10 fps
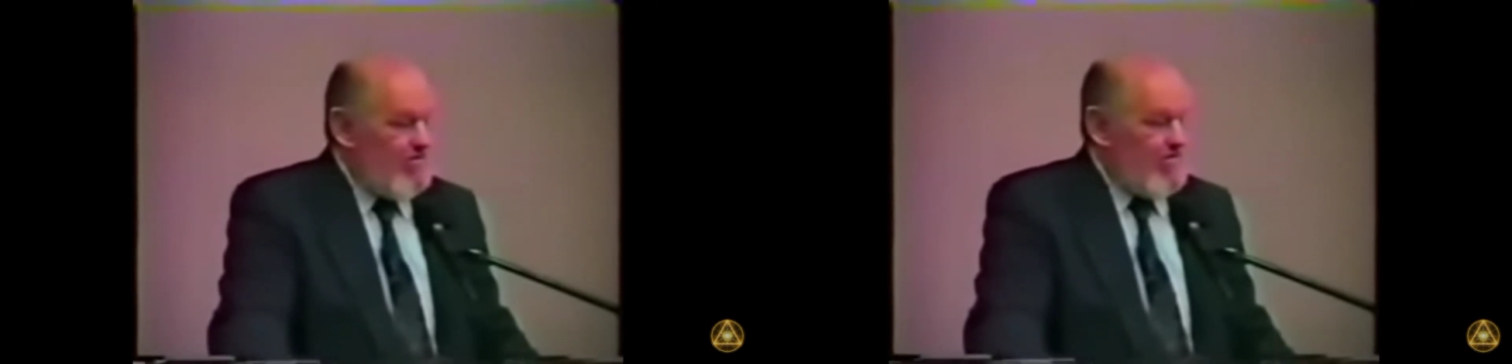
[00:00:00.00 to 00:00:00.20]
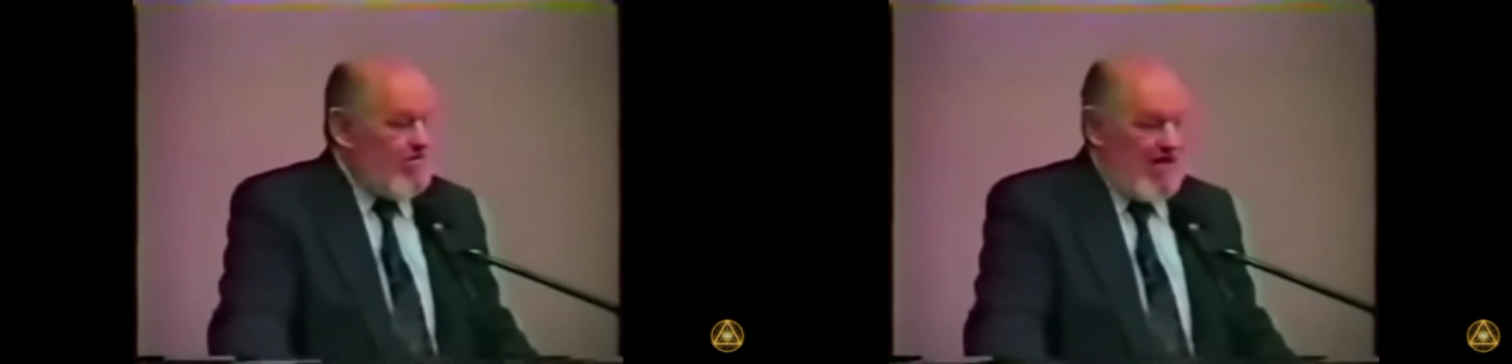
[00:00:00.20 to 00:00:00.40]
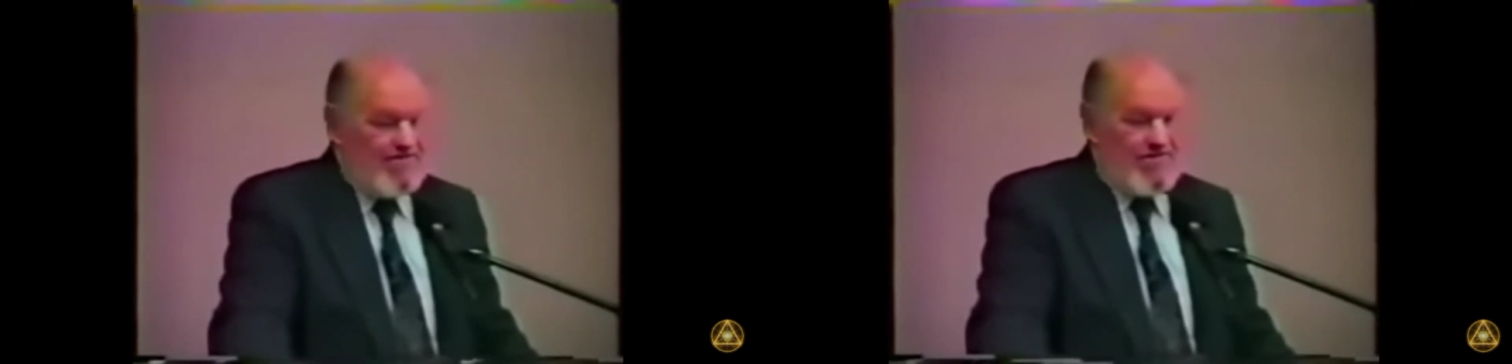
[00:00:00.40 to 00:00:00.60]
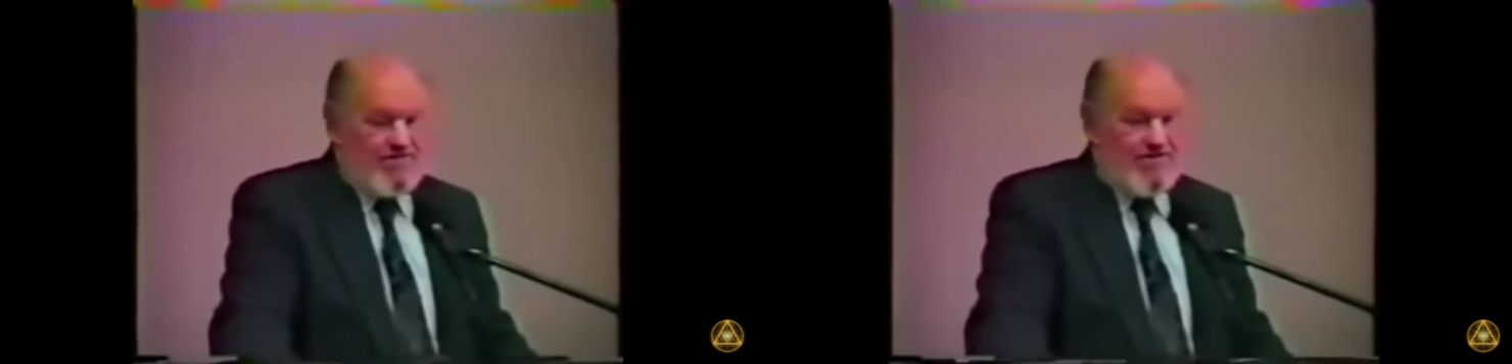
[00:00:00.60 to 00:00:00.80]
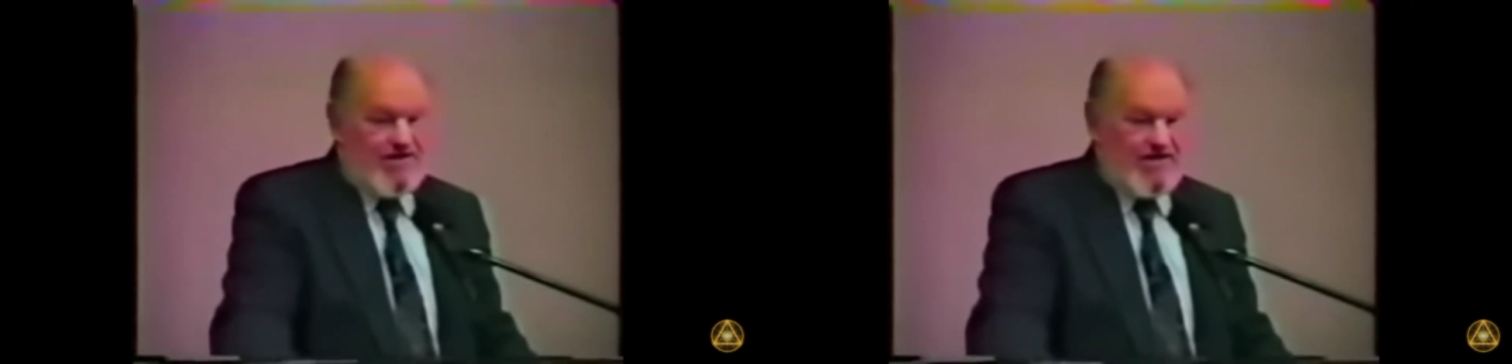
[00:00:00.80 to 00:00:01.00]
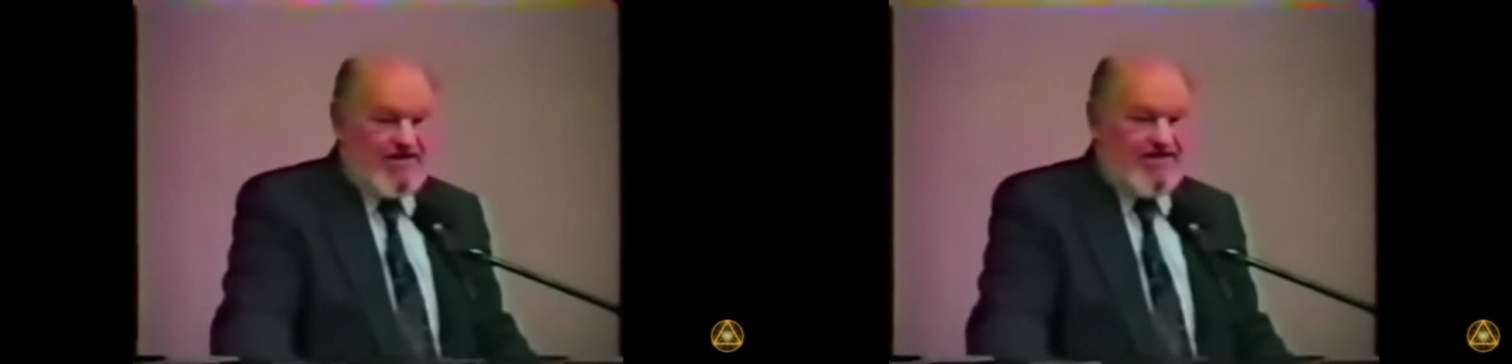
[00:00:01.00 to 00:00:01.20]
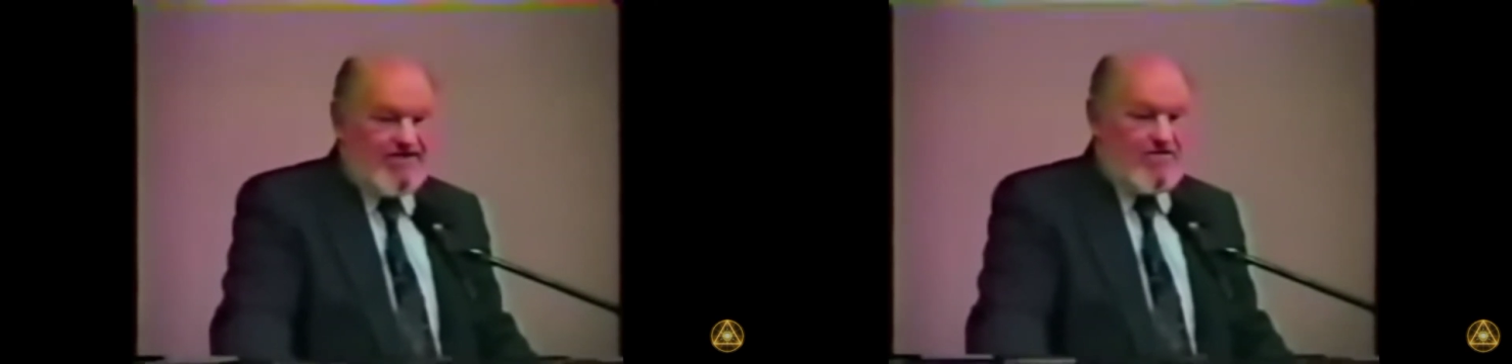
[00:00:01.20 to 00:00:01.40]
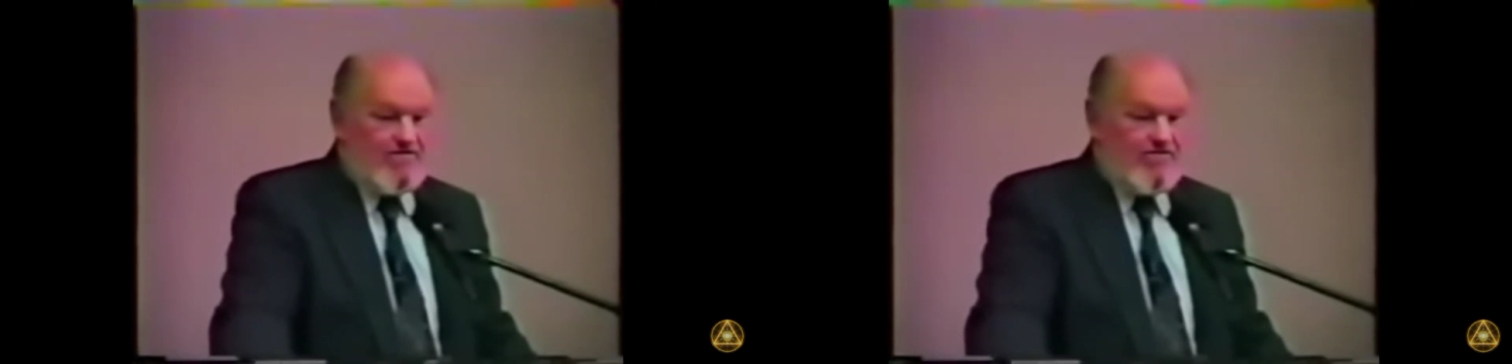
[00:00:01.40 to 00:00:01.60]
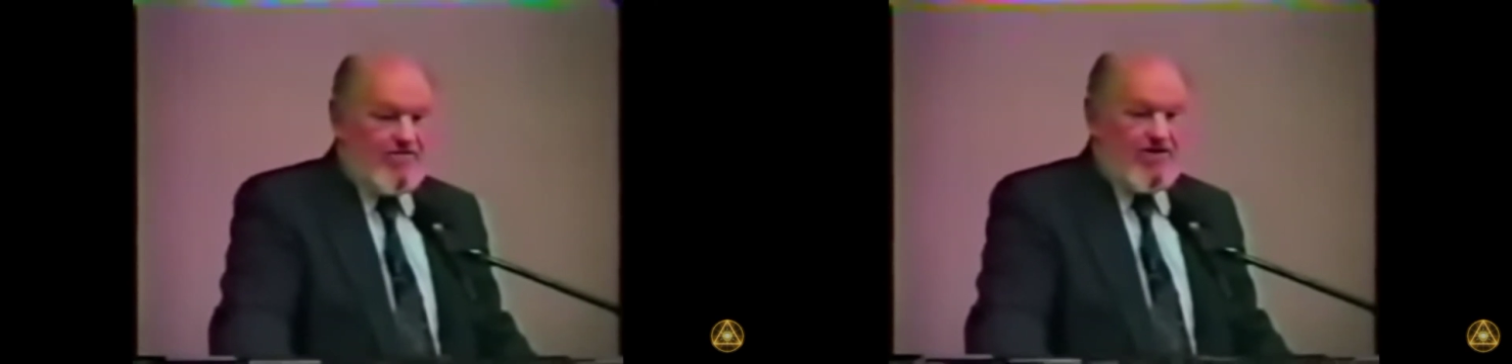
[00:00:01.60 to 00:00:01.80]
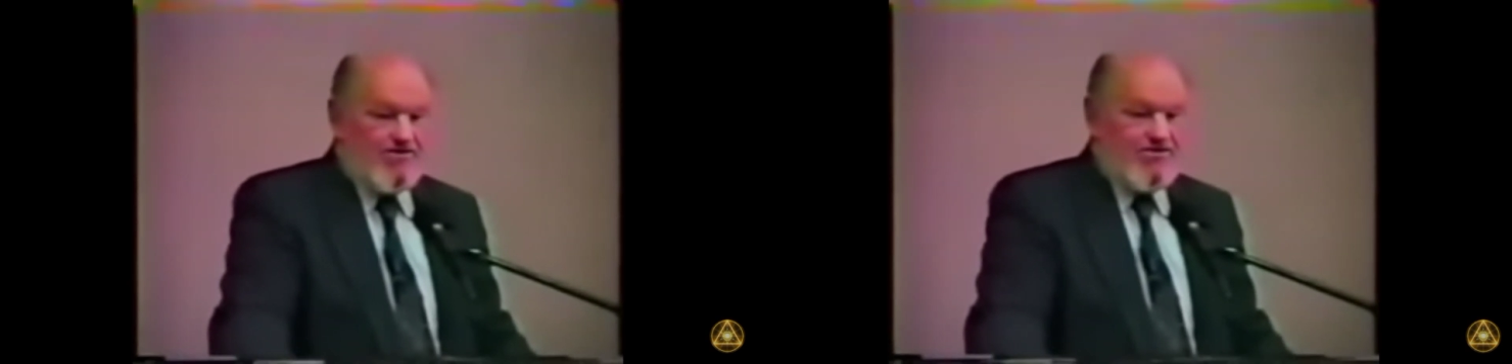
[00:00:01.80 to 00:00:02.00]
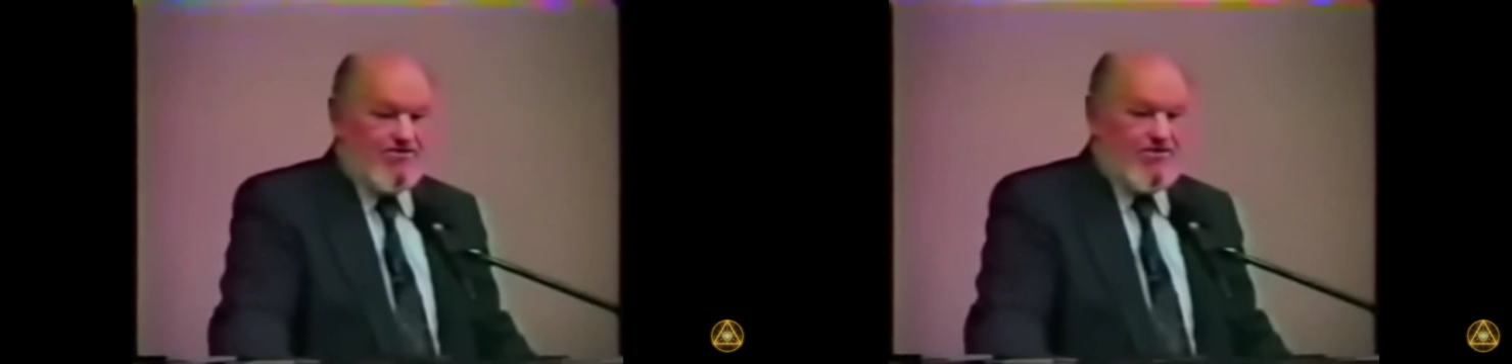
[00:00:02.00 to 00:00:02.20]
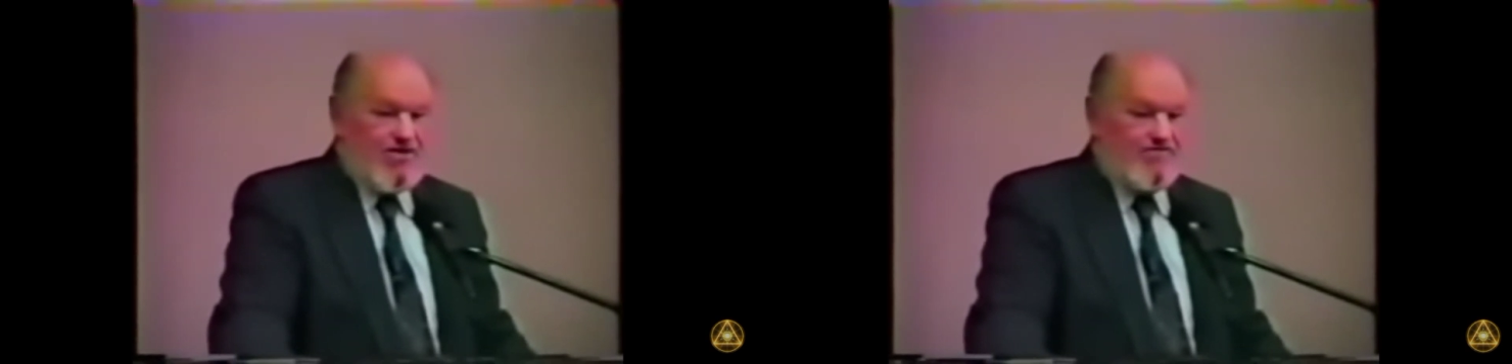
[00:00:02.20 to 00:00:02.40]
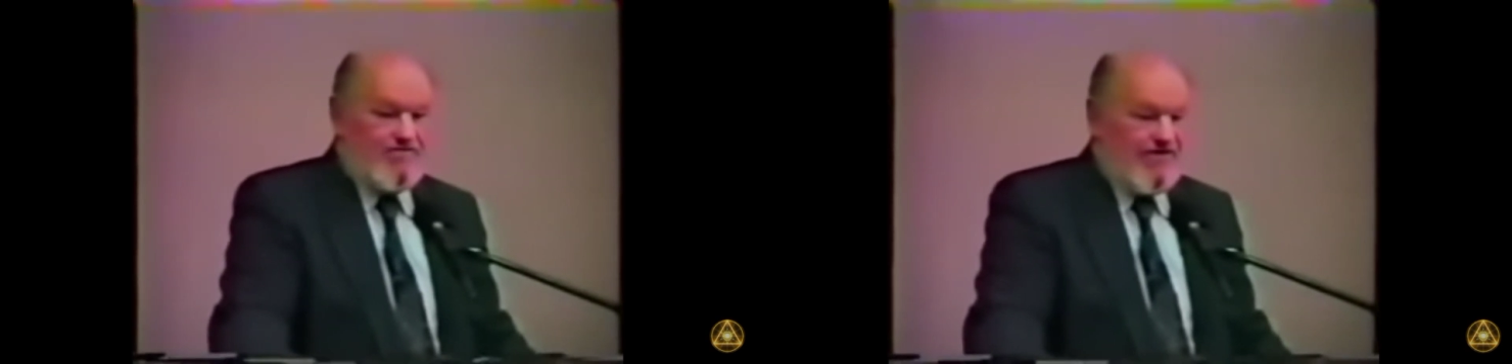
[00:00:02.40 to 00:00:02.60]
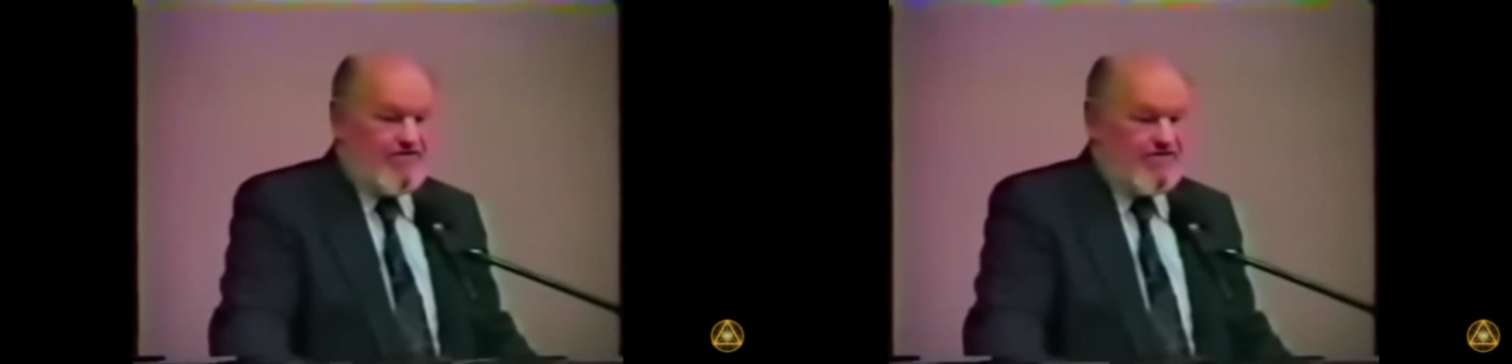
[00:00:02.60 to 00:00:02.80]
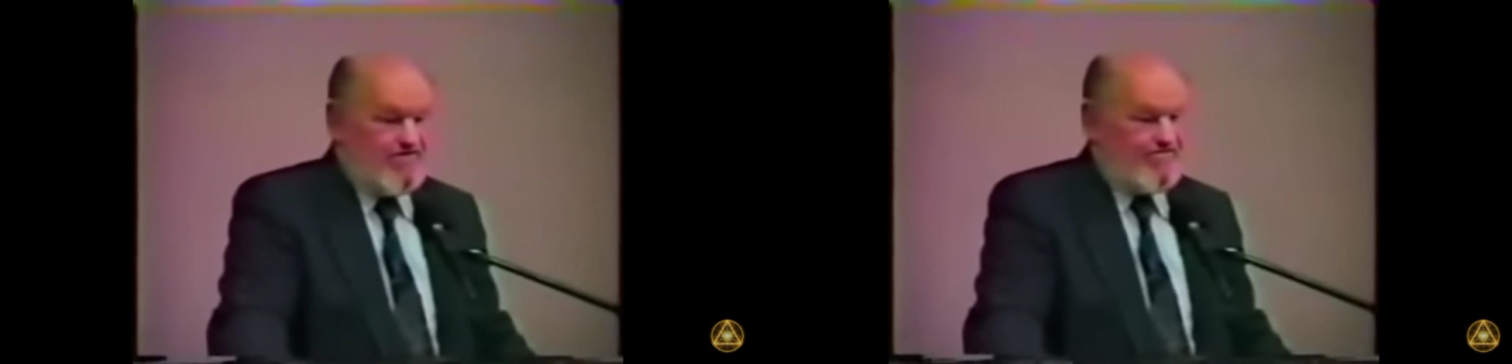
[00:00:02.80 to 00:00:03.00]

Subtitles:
not just A. Lincoln, but also Tom Jefferson,